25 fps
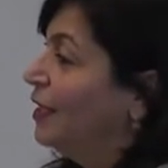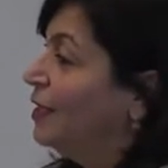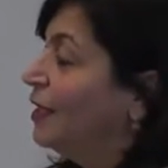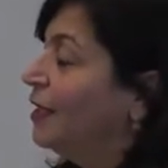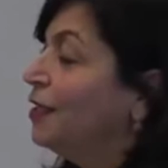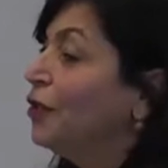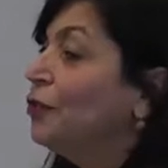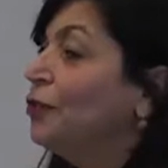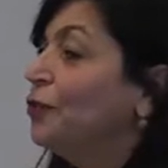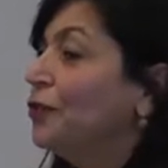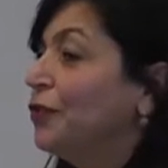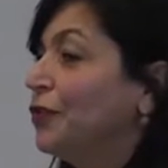
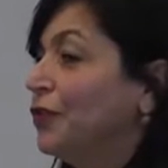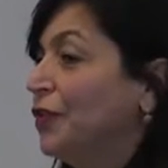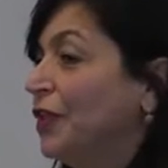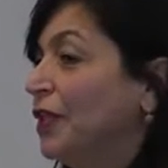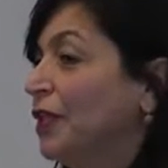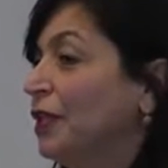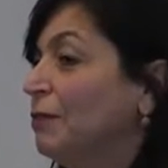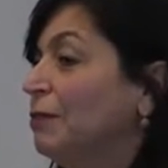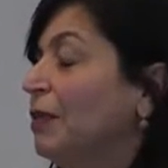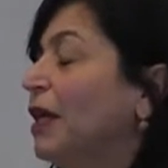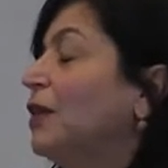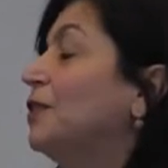They don't
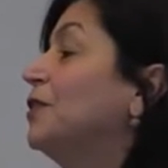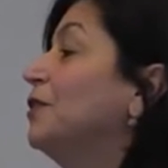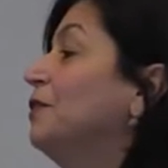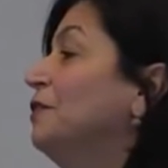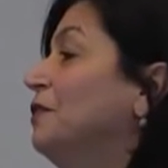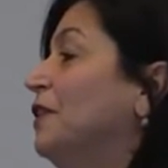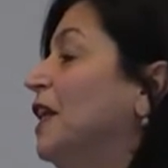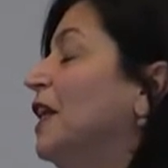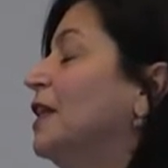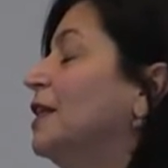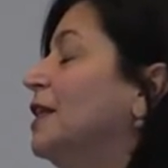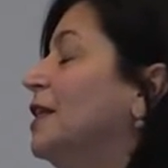think about the
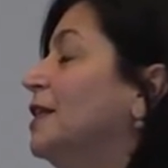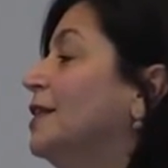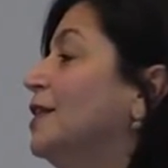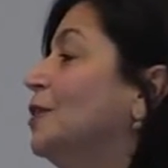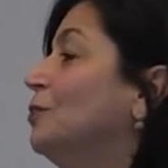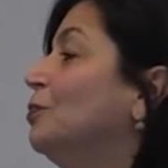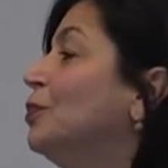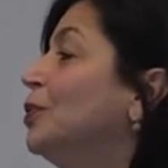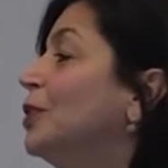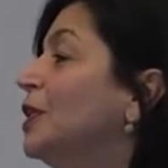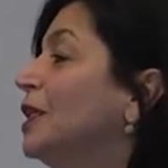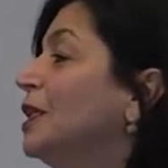fact that
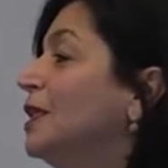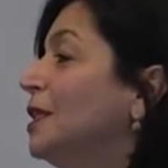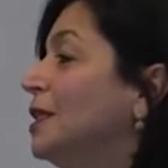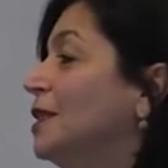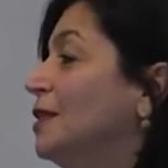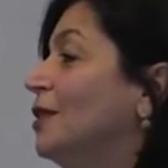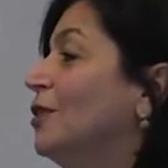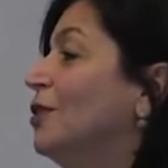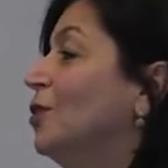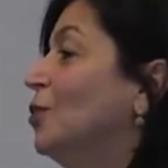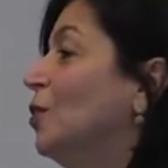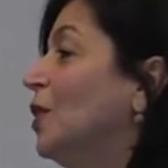they're putting
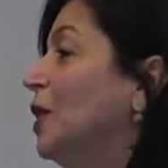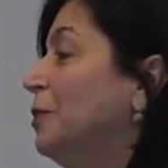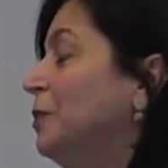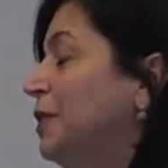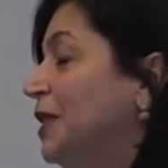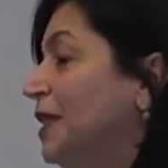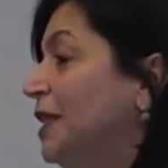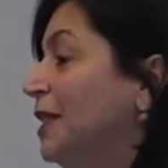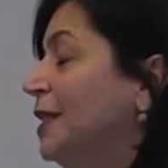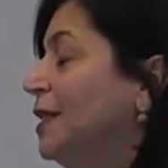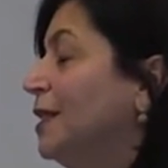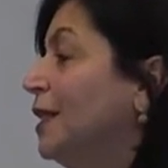this on the web
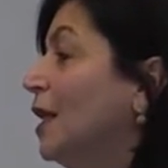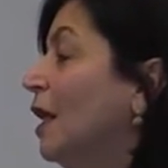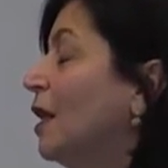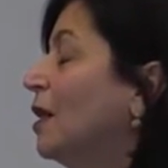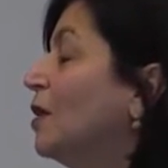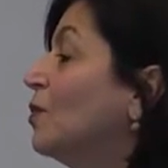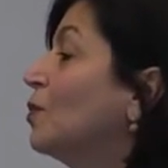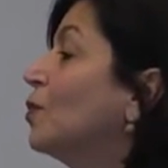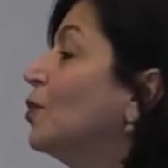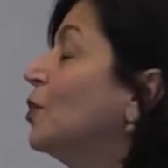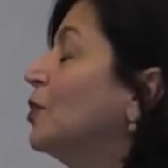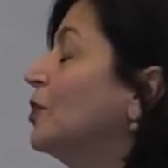and the
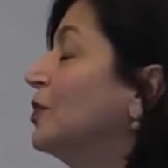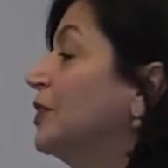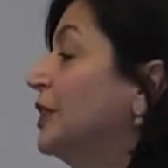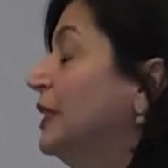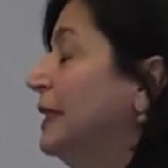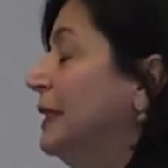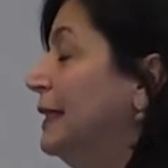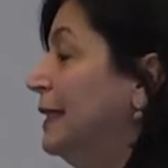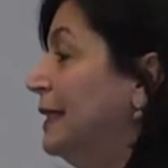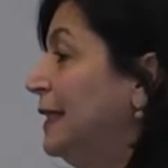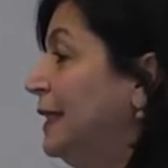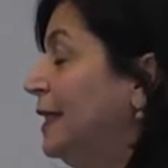entire world
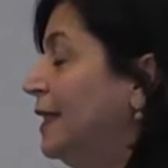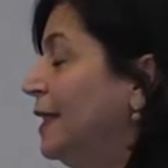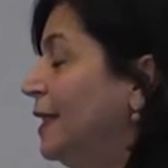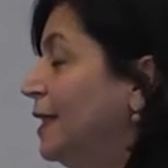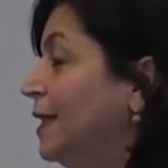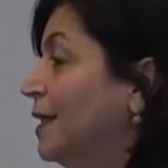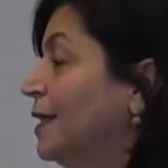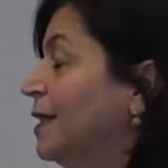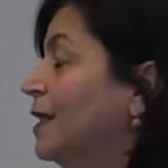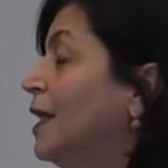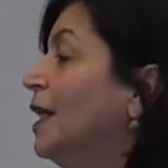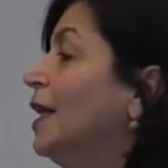can see
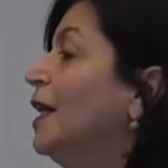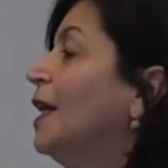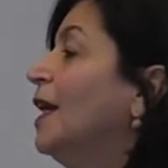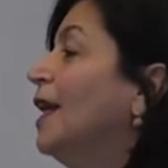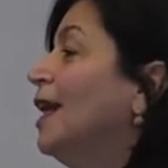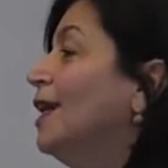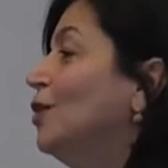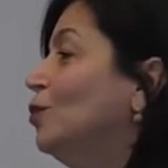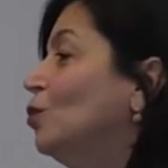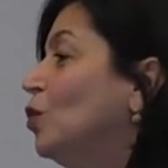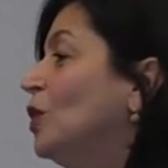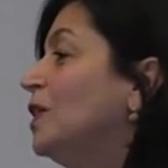this.
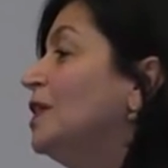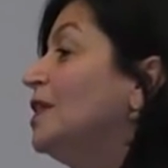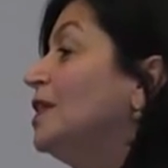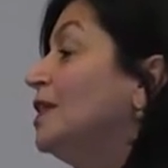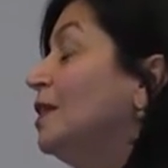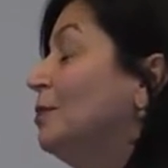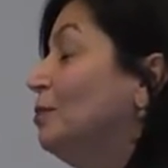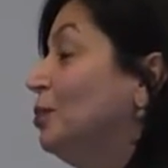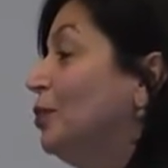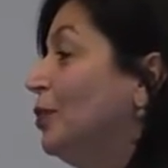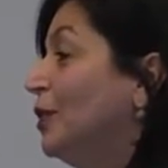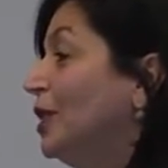And once
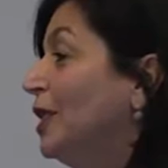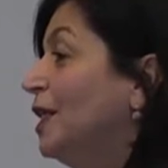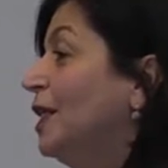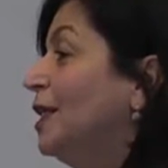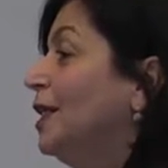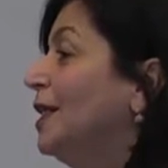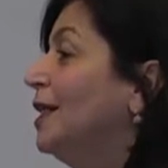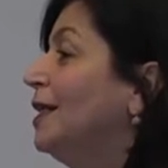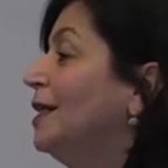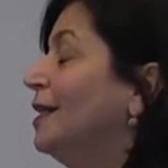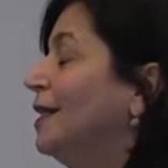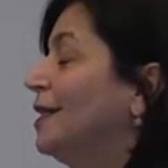they're putting
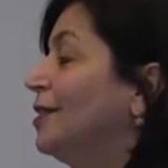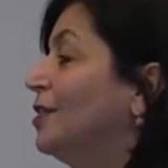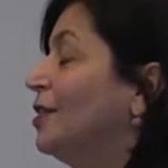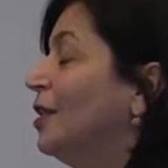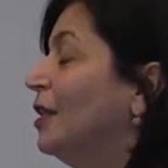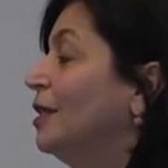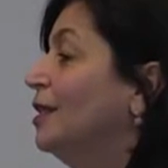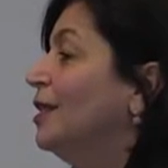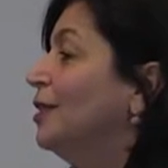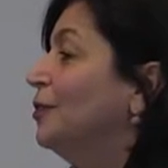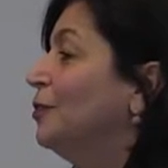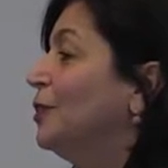it in, they're
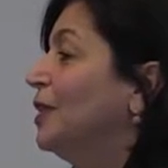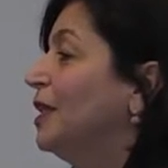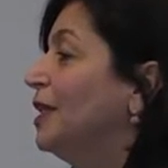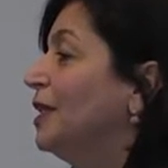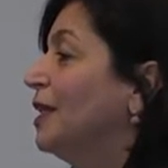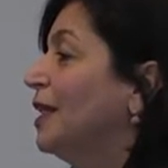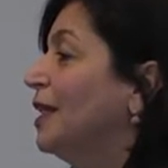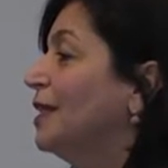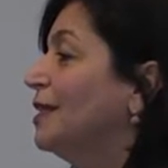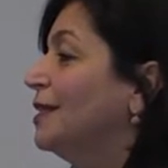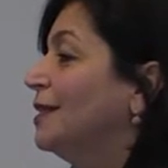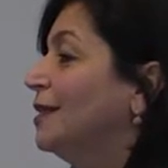suddenly
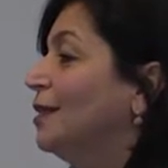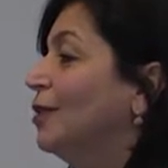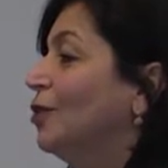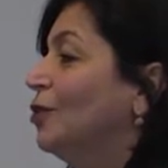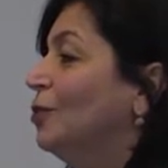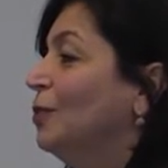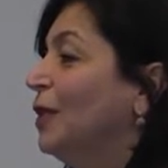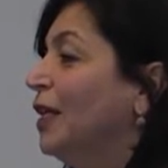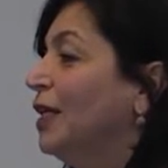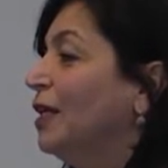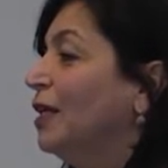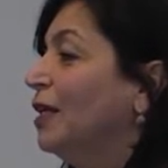realizing,
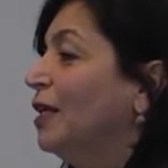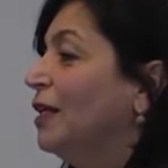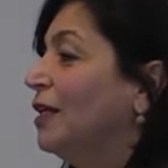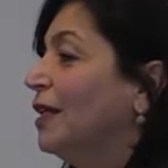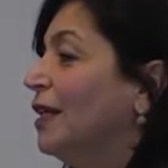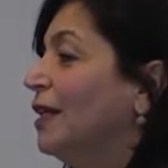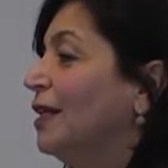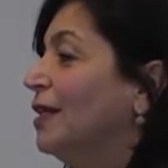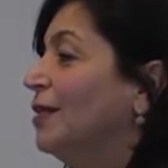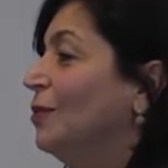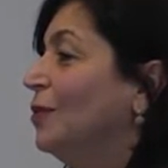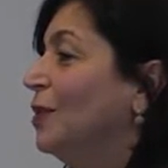oh my God,
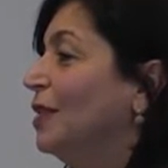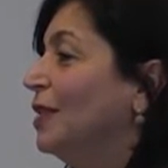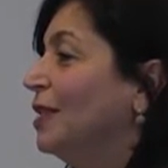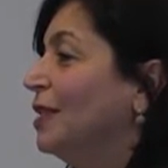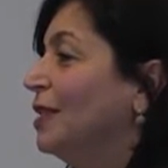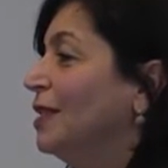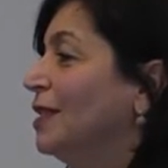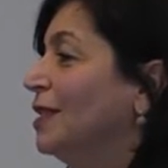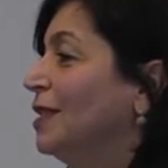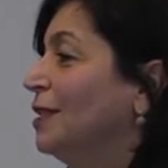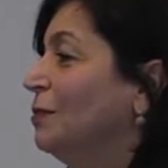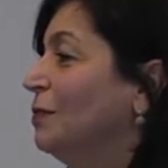anyone
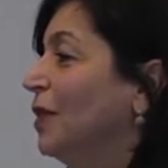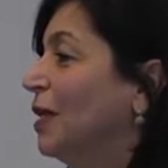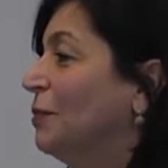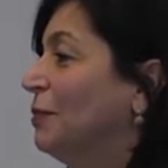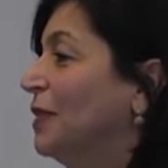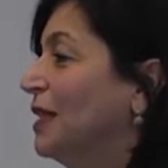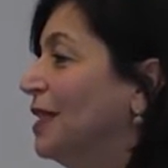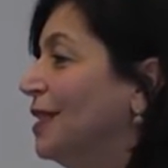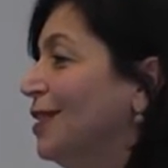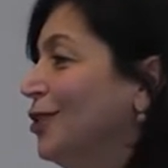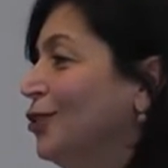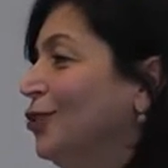can see my
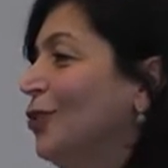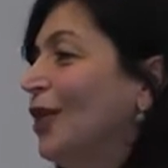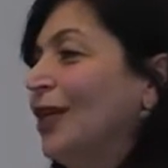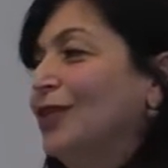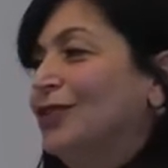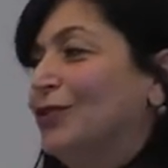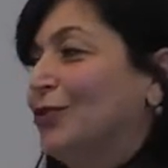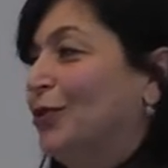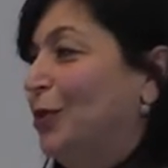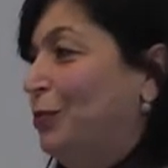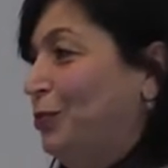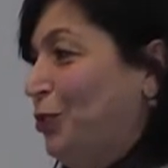messy
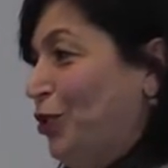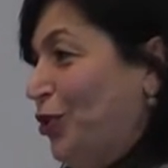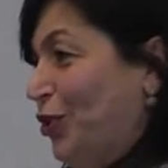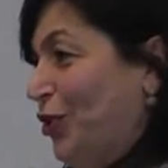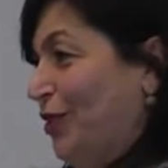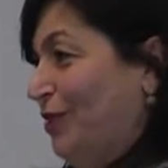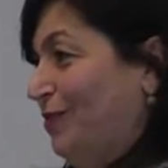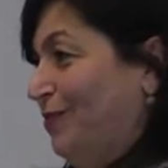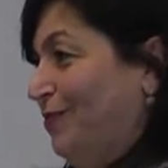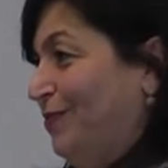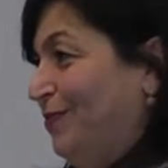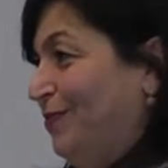transcription.